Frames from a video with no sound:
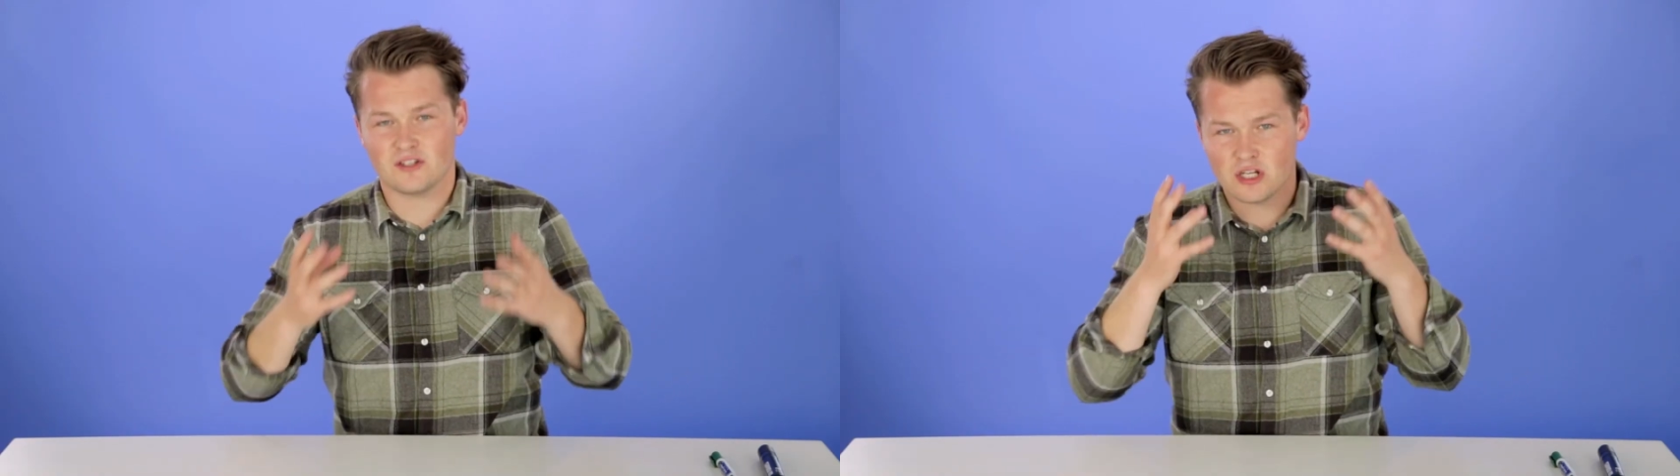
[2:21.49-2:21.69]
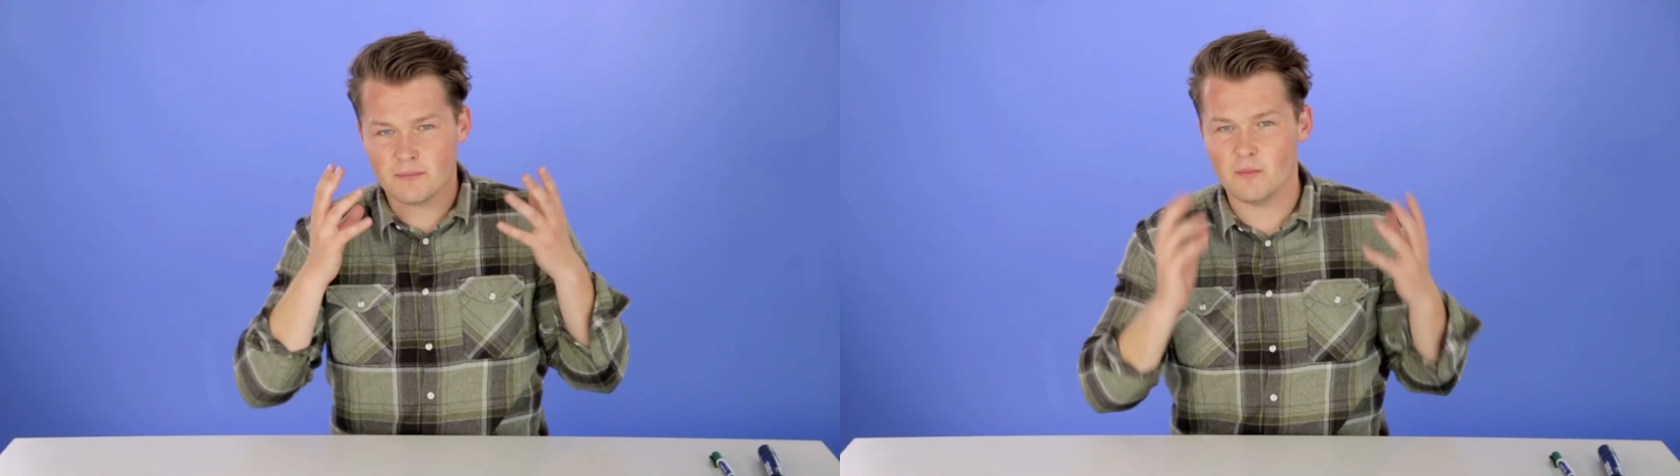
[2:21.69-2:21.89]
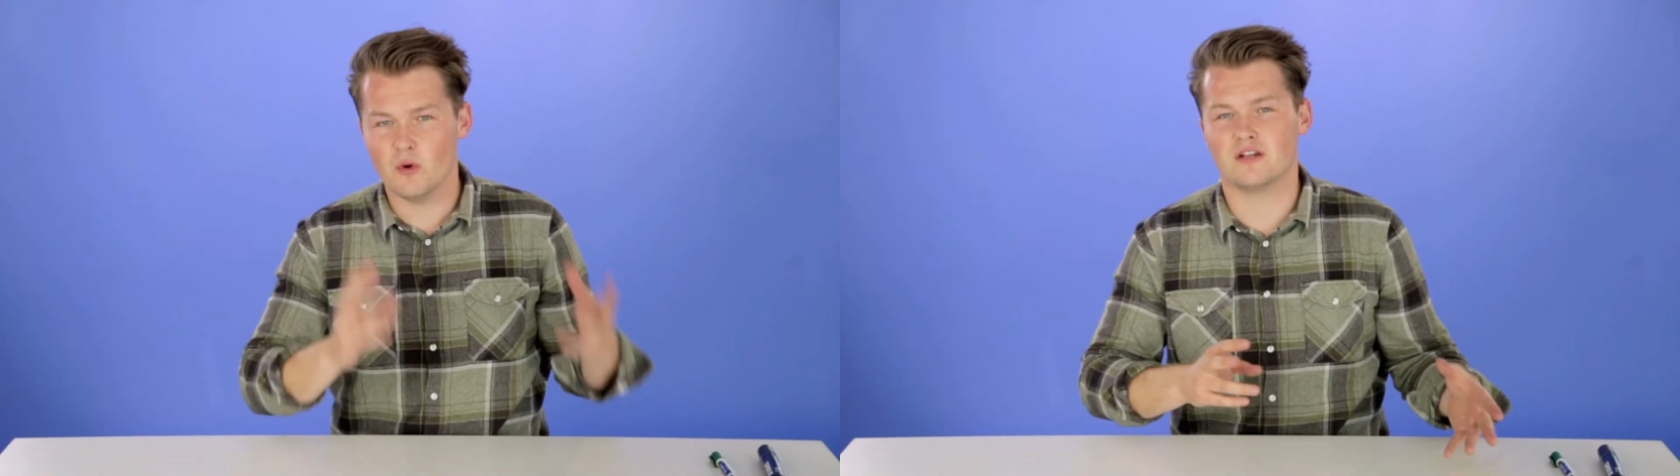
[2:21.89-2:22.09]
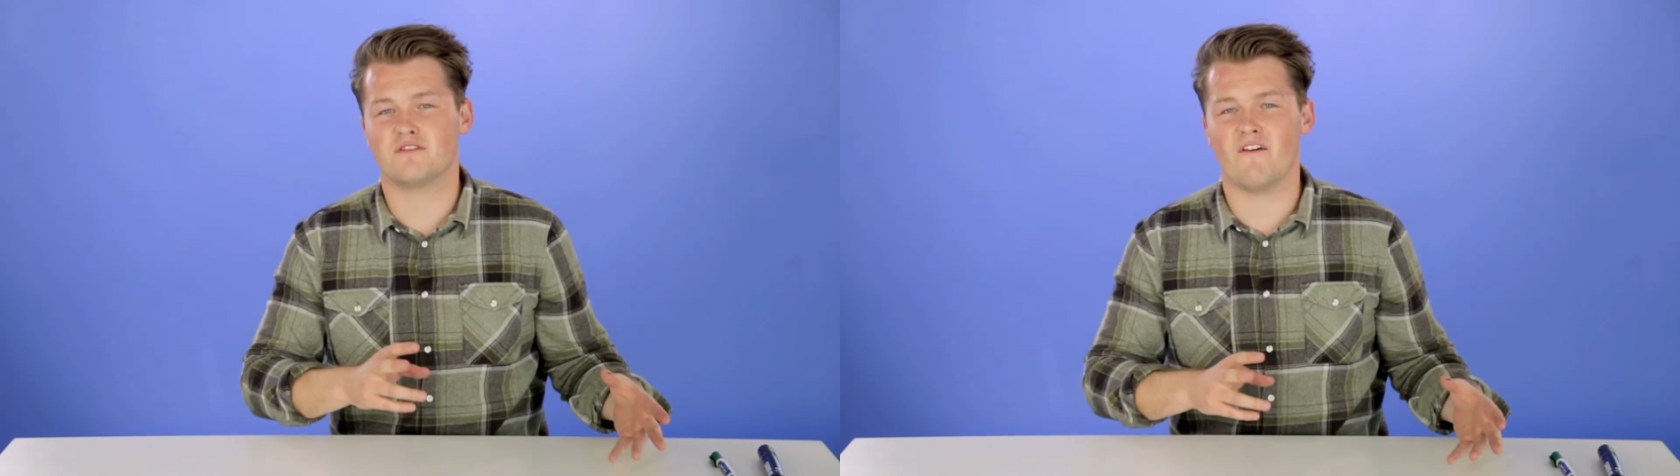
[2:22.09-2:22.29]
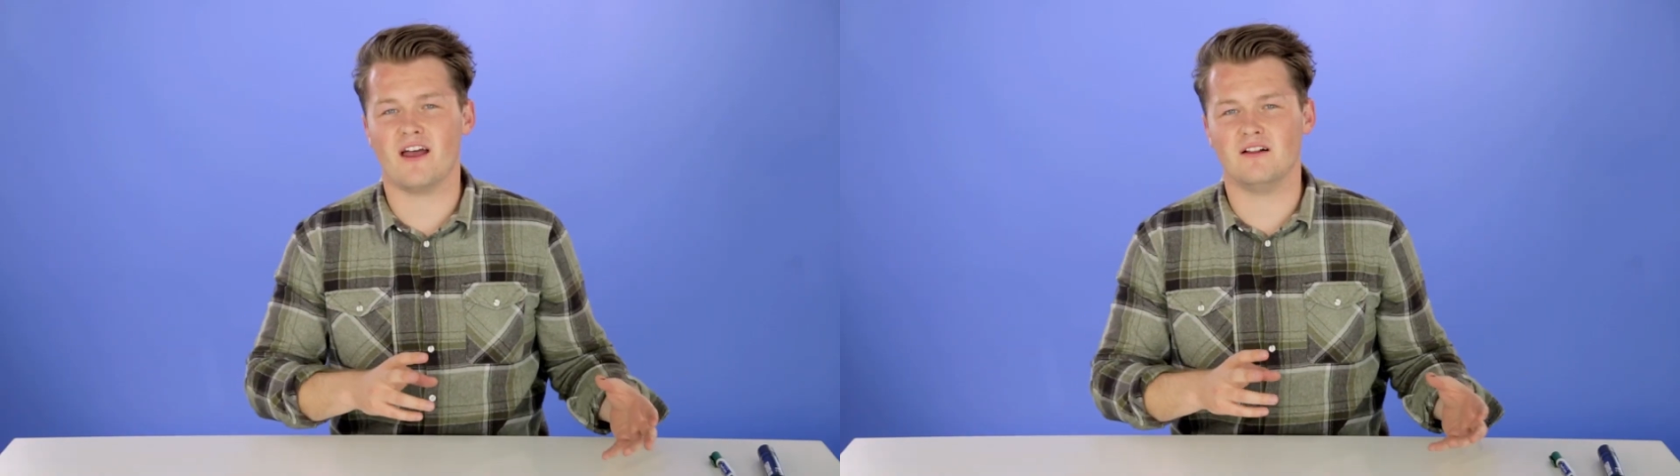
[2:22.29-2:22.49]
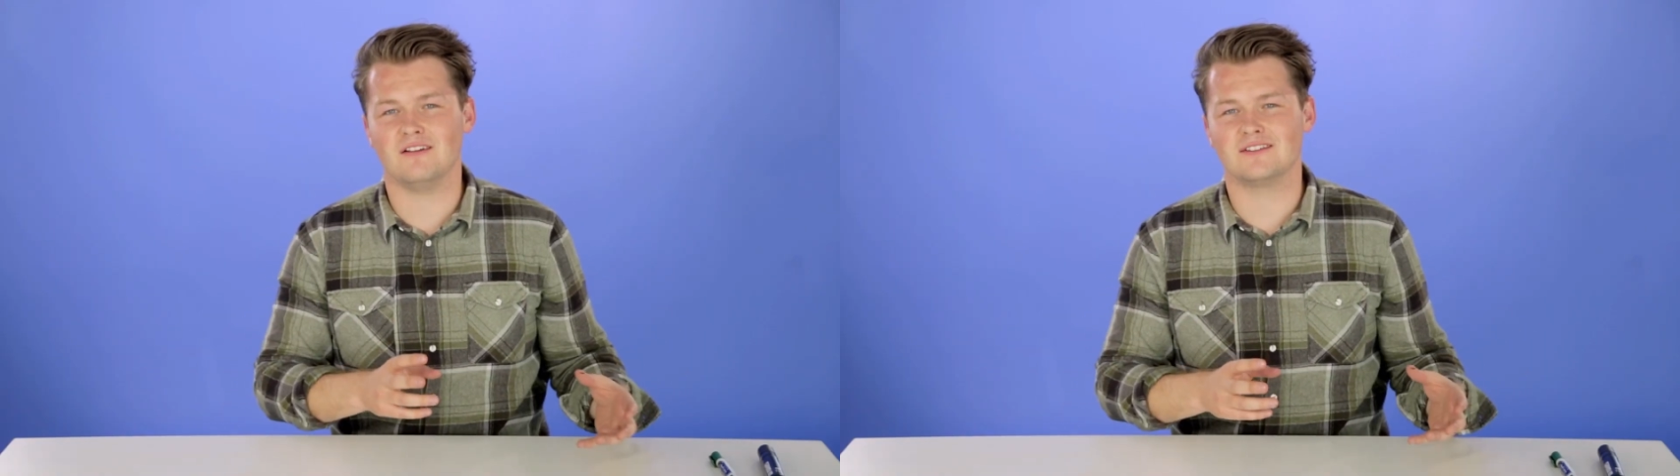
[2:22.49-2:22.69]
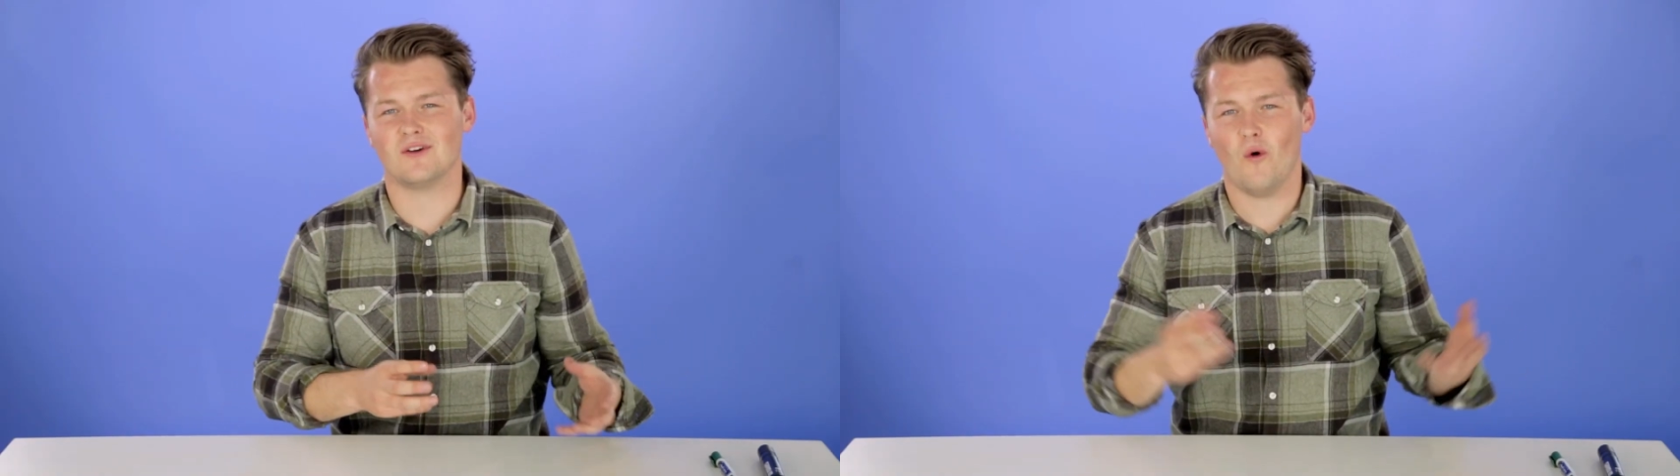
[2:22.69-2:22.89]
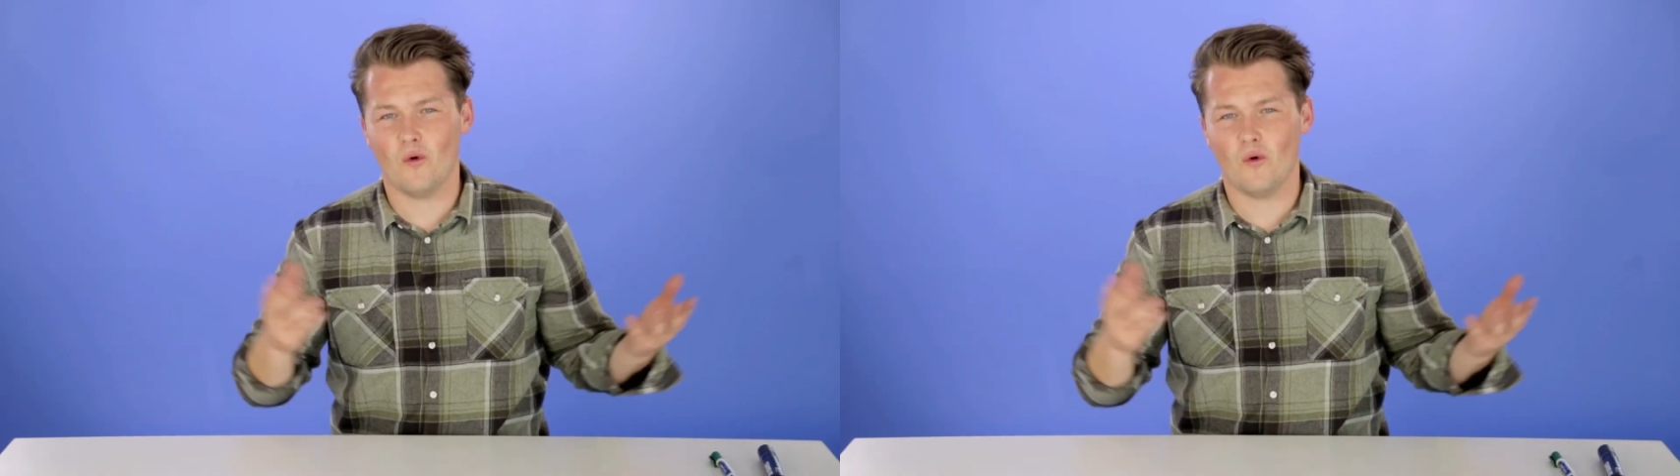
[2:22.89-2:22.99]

that treatment works fails